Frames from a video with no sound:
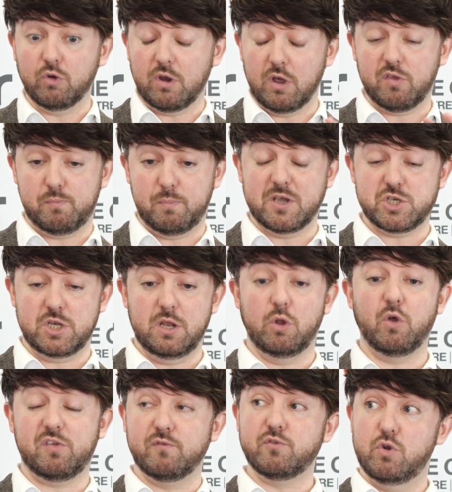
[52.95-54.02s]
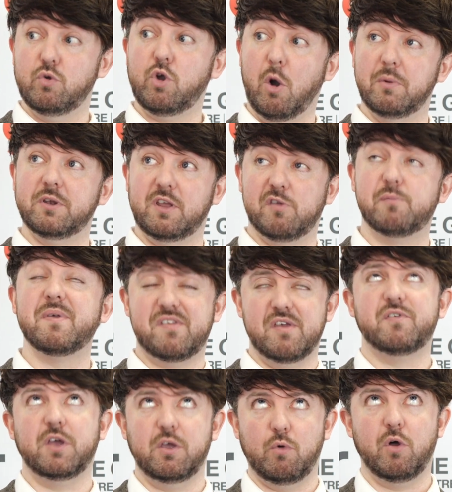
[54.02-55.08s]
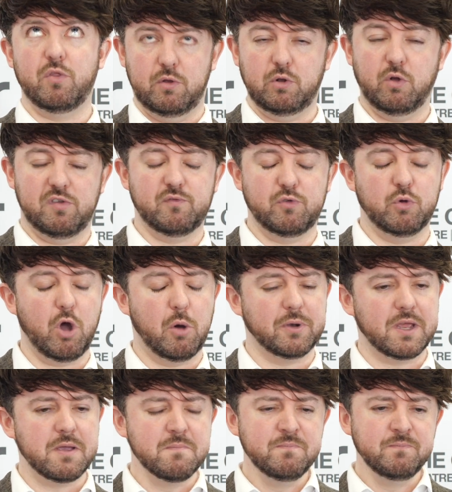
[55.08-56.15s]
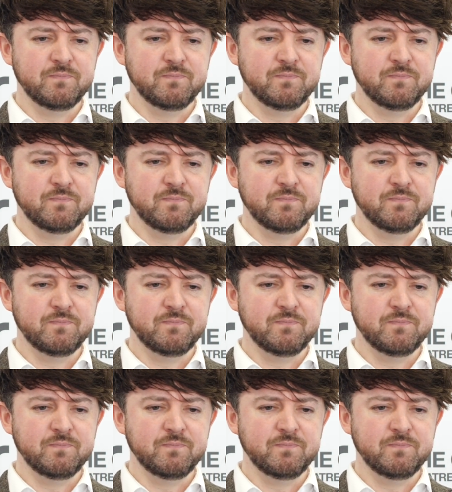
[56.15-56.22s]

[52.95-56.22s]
especially lots of new comedy, specifically rather lots of new comedy.